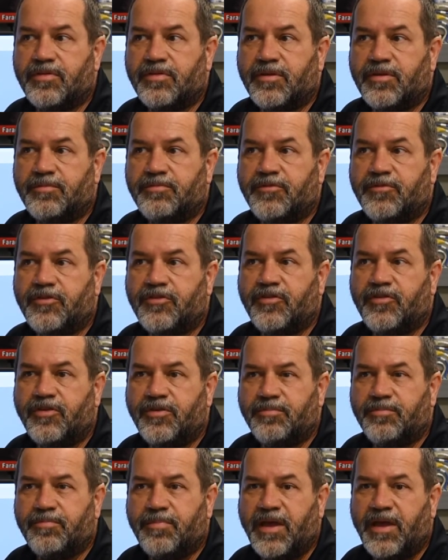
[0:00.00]
the
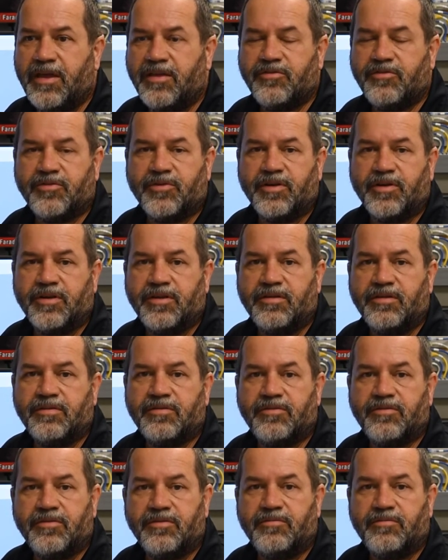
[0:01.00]
student pantry
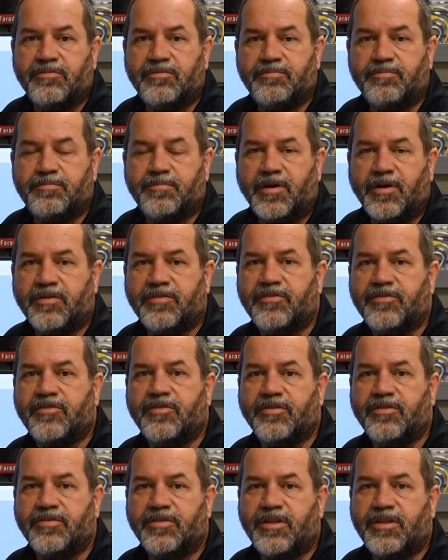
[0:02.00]
part of
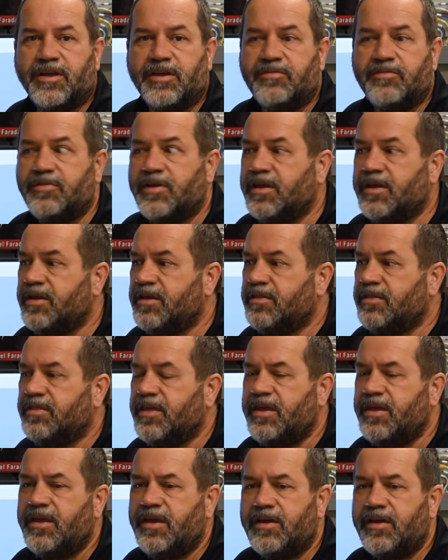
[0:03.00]
student life,
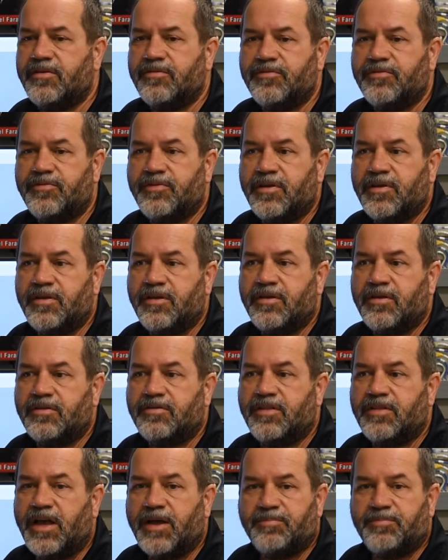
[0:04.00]
they have
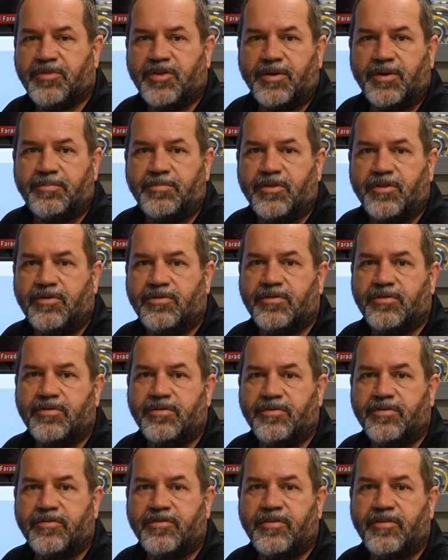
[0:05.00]
laptop
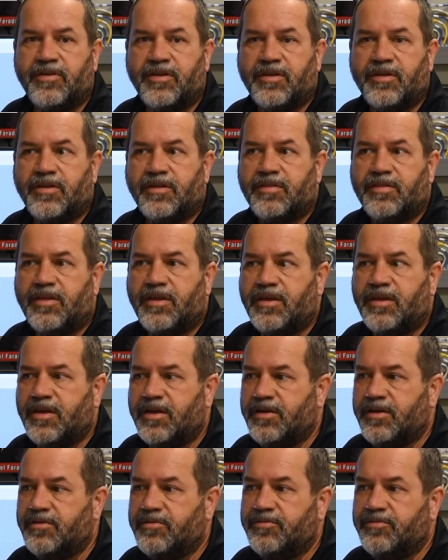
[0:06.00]
loaners, they
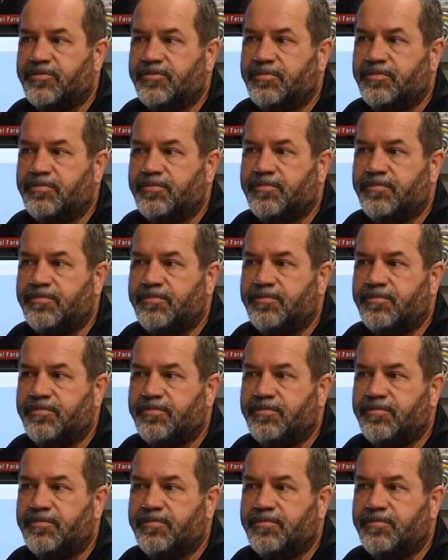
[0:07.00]
have